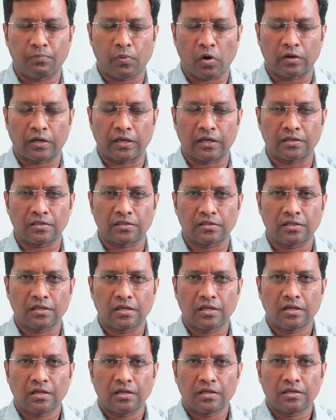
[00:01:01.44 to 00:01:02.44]
important
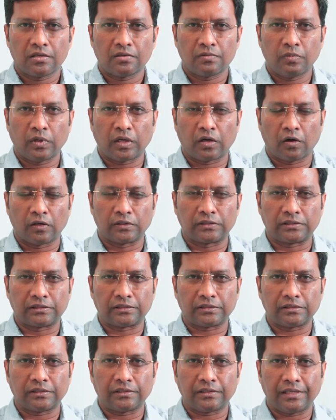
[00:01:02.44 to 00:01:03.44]

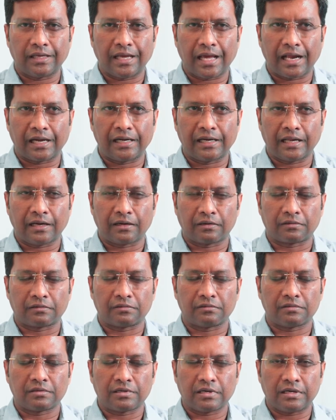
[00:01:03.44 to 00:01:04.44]
because earlier
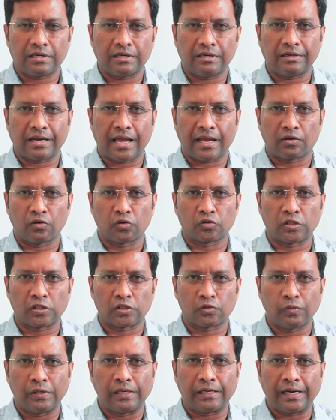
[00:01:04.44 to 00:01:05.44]

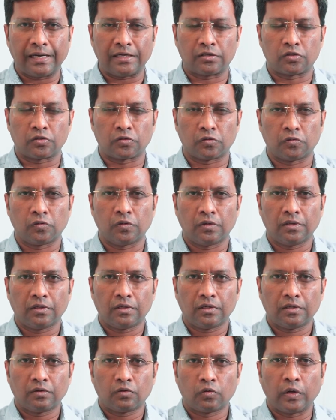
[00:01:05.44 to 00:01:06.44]
diagnosis will lead to
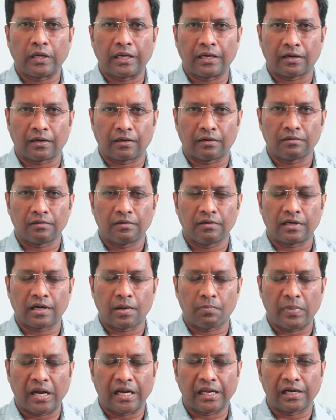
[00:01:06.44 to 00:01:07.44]
quicker
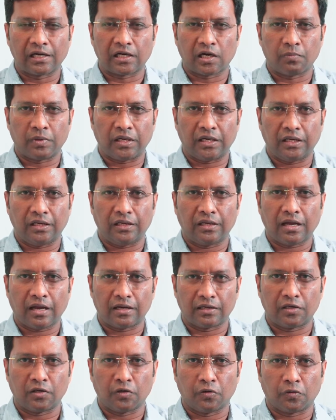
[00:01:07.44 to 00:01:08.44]
medical remedy
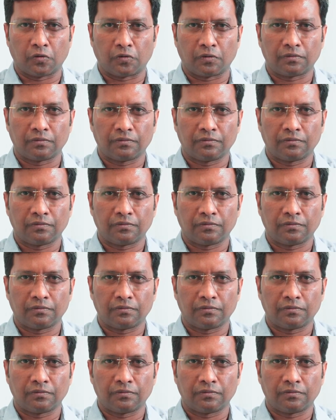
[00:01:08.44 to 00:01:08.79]
and cure.